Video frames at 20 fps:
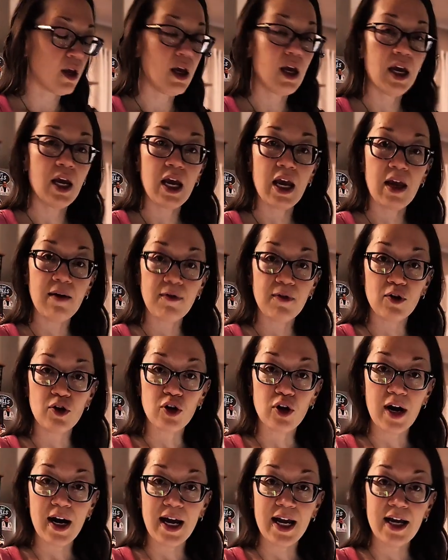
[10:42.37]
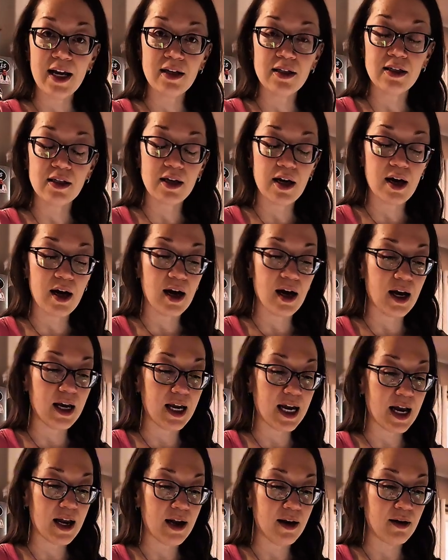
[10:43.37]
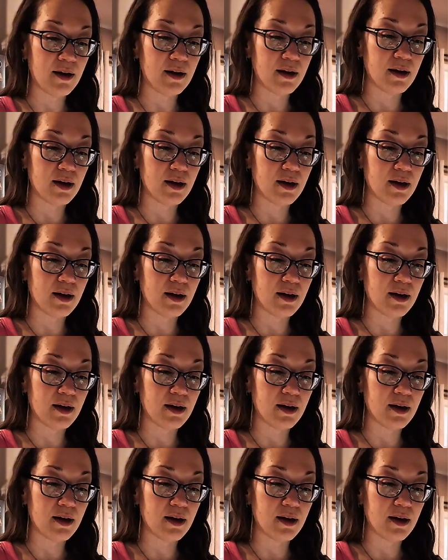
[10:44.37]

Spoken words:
if you try it, again,